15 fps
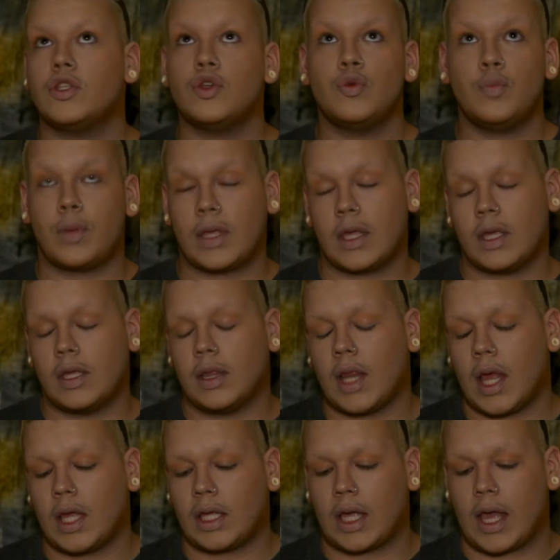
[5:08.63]
too big
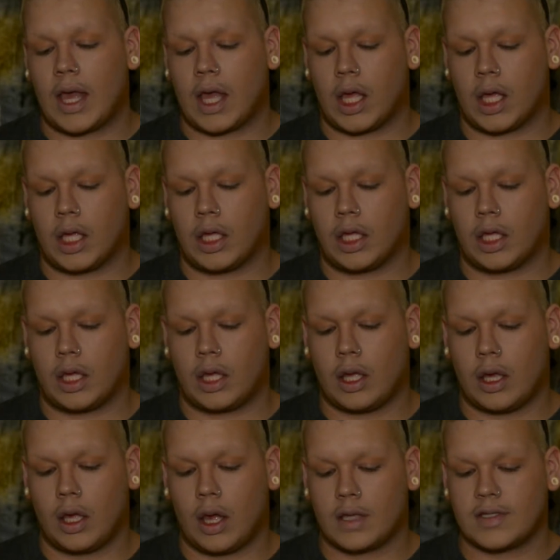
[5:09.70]
like a
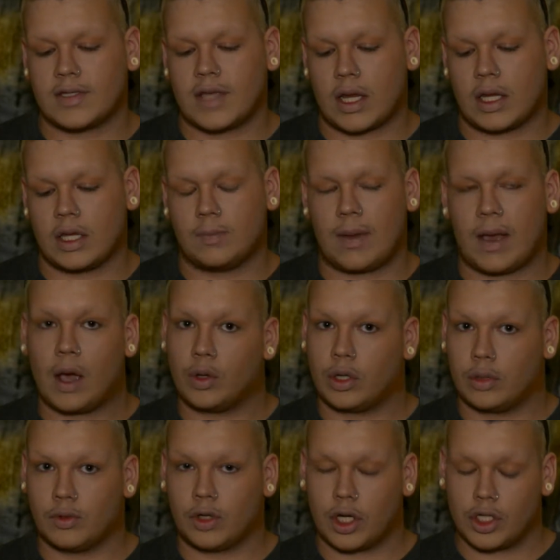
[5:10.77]
setting
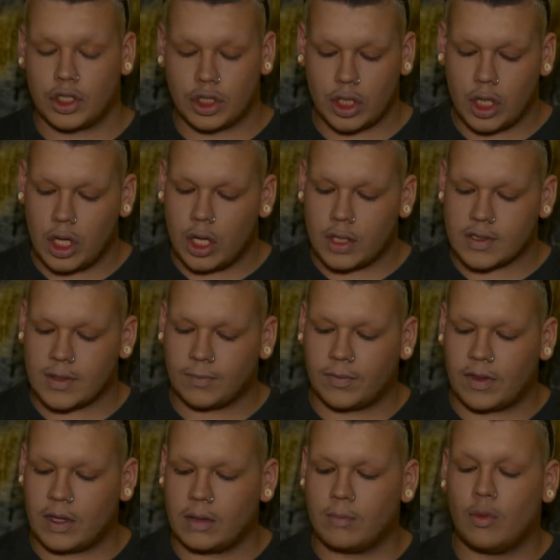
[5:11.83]
powder brush,
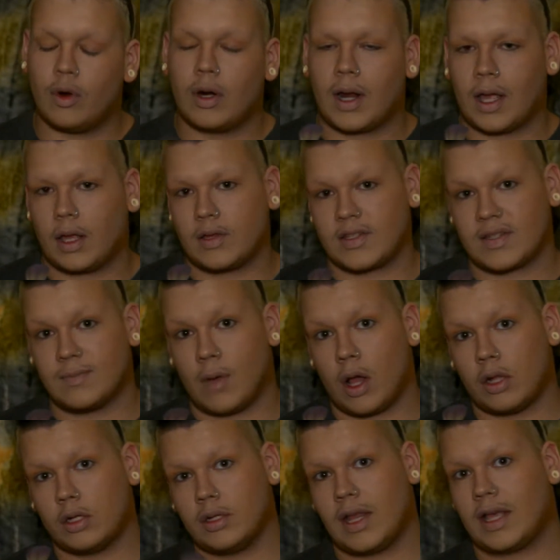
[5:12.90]
something more
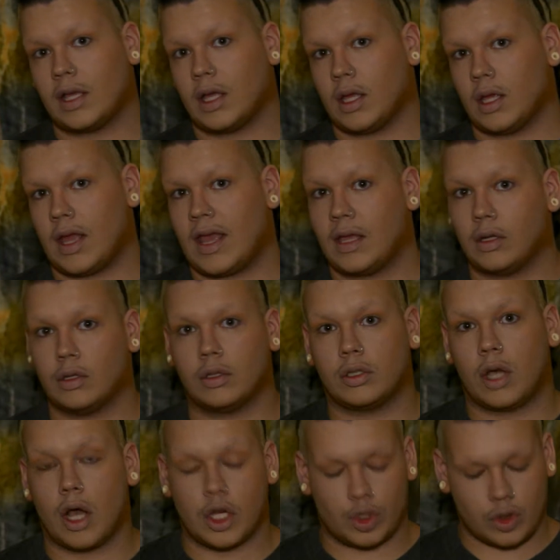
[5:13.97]
smaller like an angled
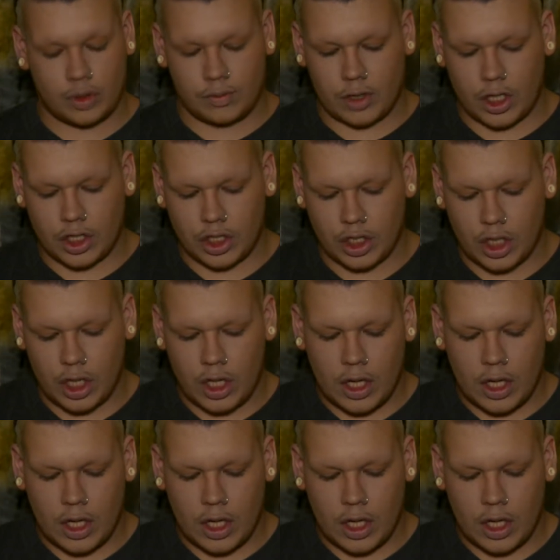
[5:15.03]
contour brush,